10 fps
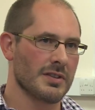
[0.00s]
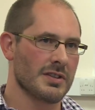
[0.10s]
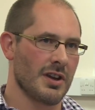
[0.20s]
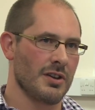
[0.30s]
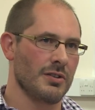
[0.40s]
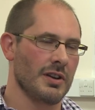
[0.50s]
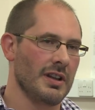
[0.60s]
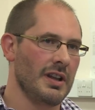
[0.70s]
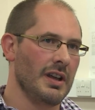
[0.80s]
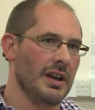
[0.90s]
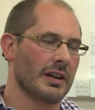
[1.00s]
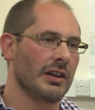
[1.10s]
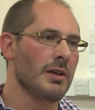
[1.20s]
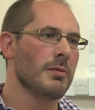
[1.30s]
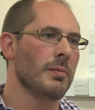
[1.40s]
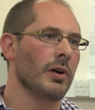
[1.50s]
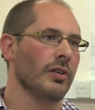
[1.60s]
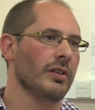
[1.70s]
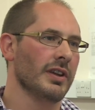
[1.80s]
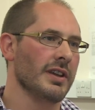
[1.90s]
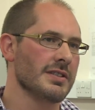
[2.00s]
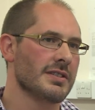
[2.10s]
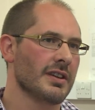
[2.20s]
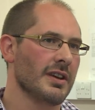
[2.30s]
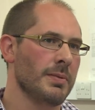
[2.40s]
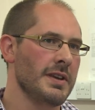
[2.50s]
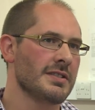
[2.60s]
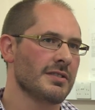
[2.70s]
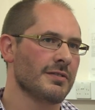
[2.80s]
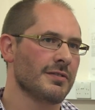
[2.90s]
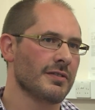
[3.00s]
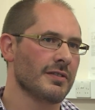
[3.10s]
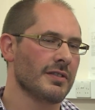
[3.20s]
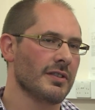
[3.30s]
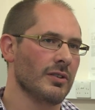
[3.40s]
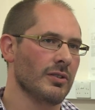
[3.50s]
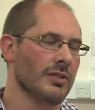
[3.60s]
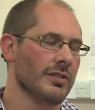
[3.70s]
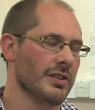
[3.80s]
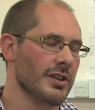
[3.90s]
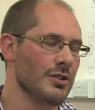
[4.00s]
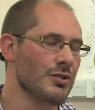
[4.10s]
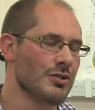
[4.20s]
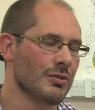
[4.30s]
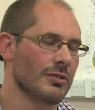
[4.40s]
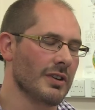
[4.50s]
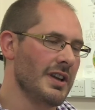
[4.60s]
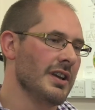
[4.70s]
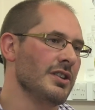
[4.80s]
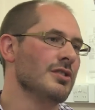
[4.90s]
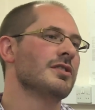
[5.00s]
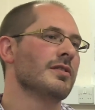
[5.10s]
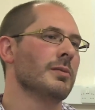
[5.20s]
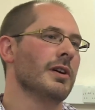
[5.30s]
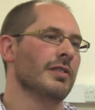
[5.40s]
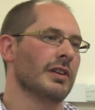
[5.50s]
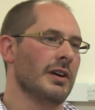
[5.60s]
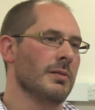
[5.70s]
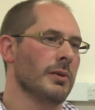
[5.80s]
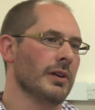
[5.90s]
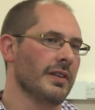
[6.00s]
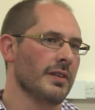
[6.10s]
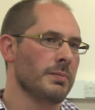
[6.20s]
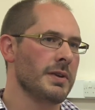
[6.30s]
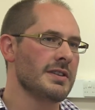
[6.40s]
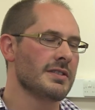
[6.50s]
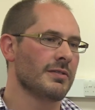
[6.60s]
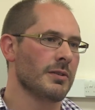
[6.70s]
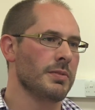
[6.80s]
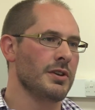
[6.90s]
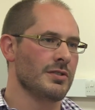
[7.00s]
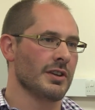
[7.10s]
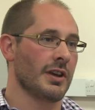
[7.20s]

So a climate model is a piece of, or the usual use of the word for climate model is a piece of computer